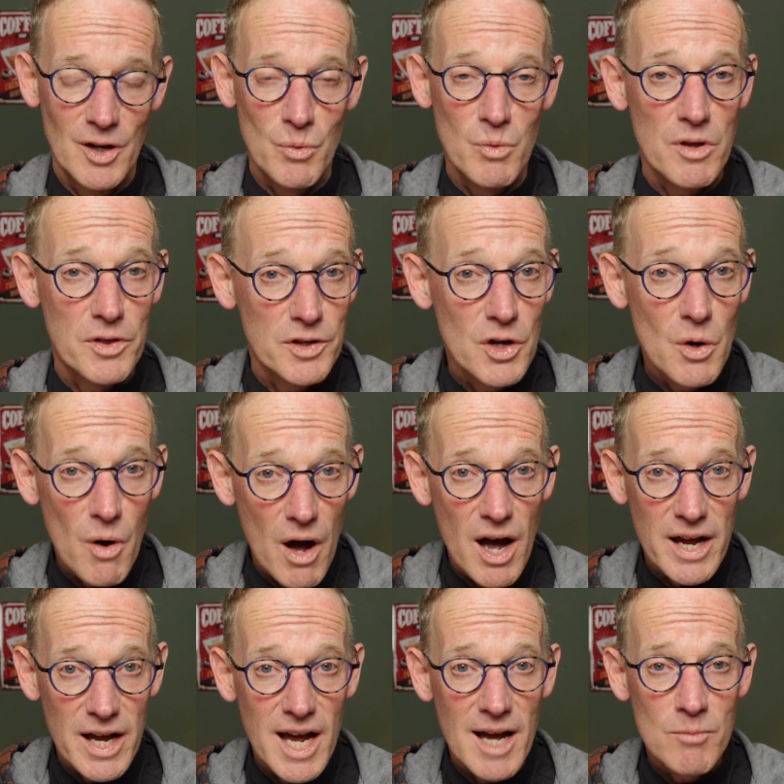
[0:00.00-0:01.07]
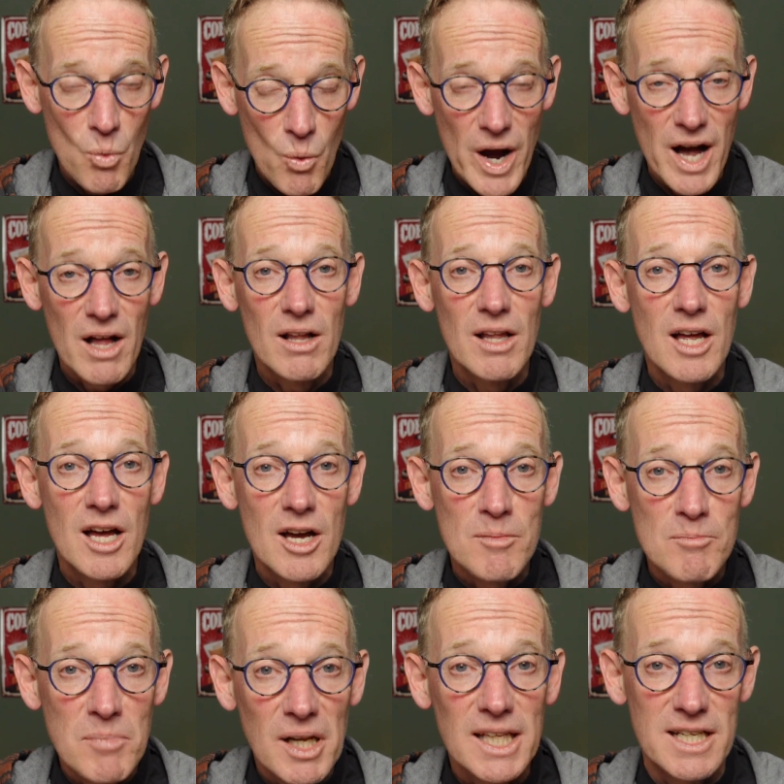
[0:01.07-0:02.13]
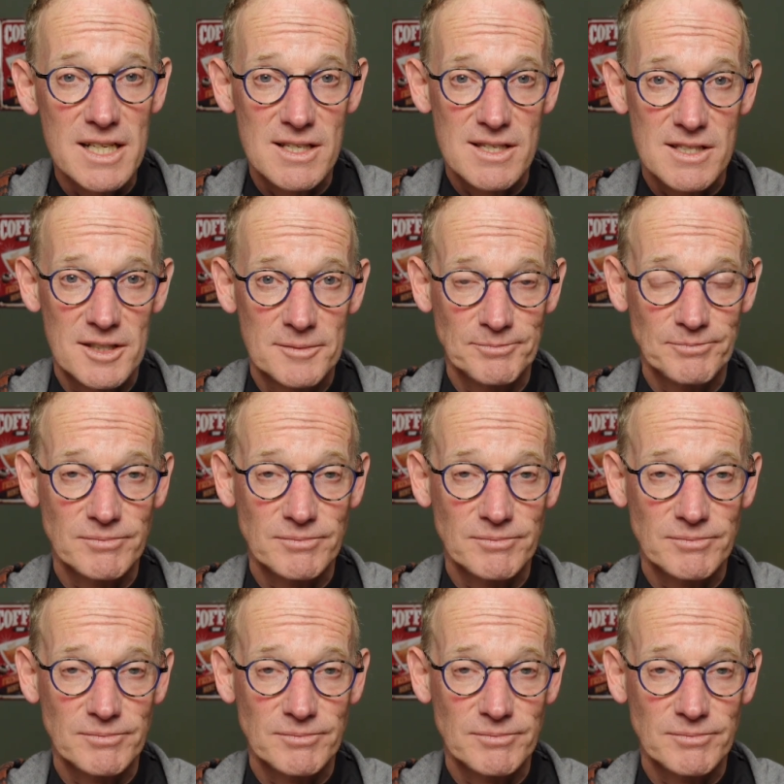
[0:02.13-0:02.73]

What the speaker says: With you I am well pleased.